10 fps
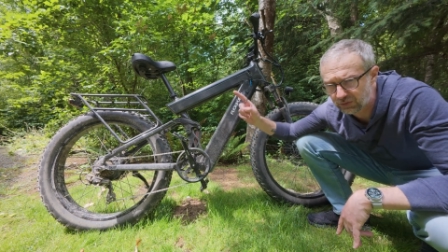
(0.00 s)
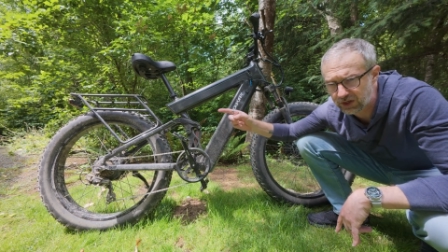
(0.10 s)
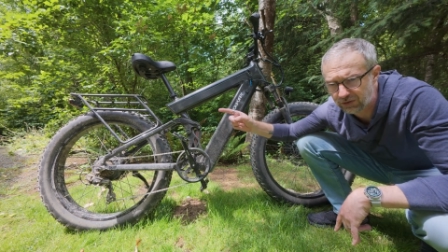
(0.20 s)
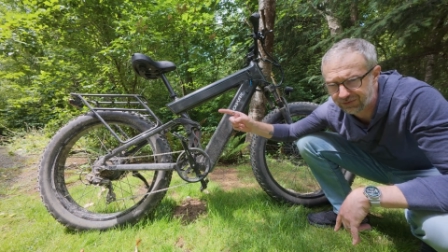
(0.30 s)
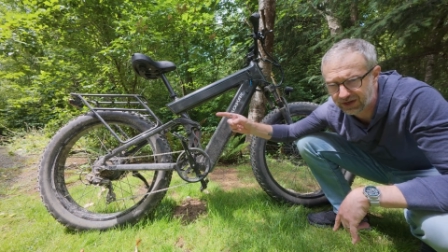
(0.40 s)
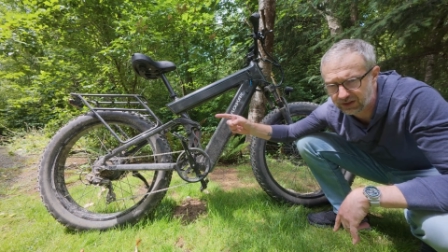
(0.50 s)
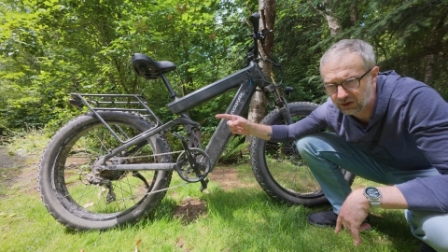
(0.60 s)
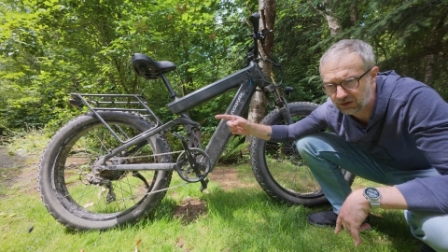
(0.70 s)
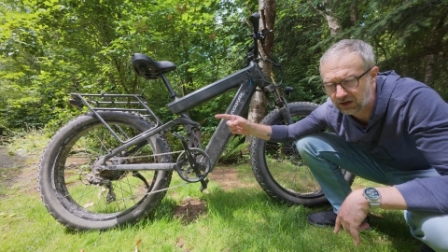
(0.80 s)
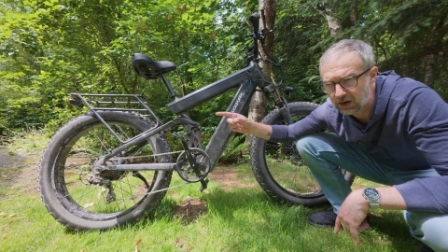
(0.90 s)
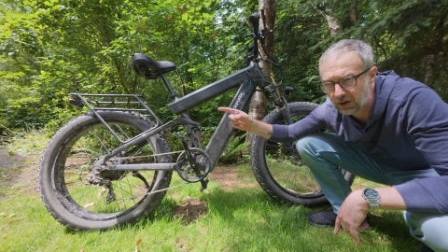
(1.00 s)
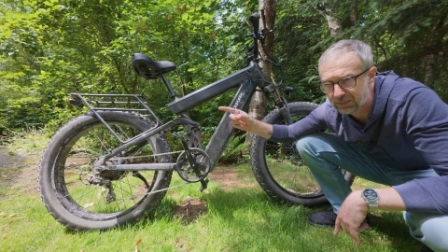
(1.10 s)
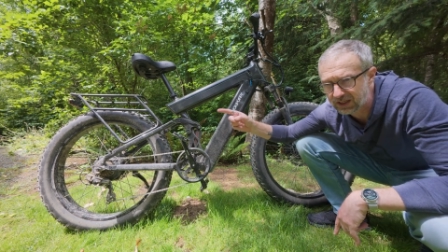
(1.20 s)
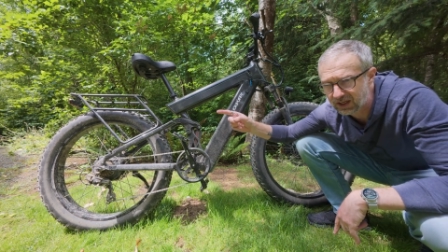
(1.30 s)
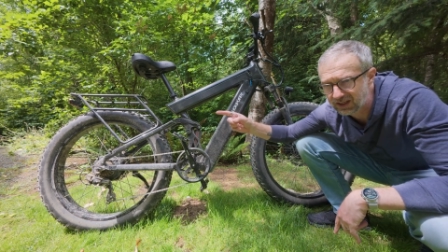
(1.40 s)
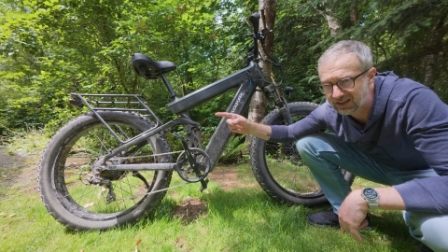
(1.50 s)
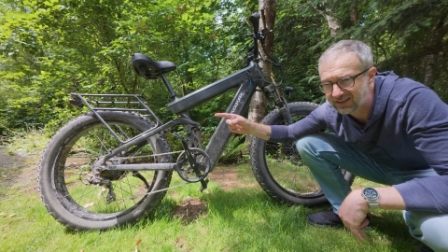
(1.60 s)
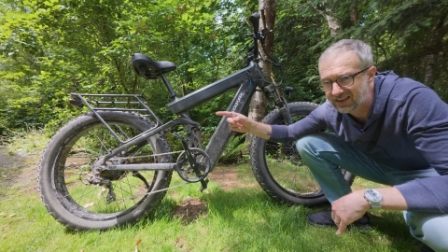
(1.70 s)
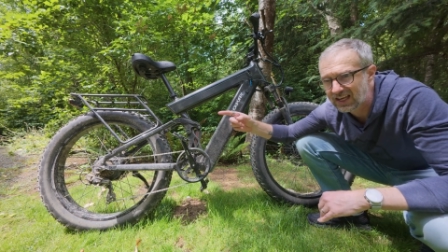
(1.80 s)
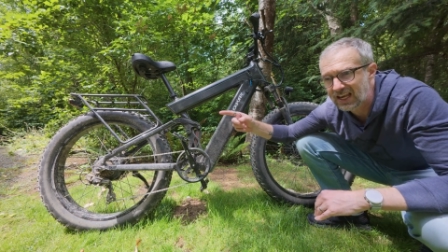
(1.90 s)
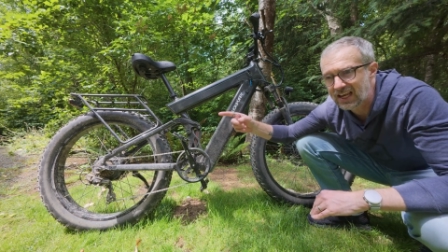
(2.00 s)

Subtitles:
rear fender because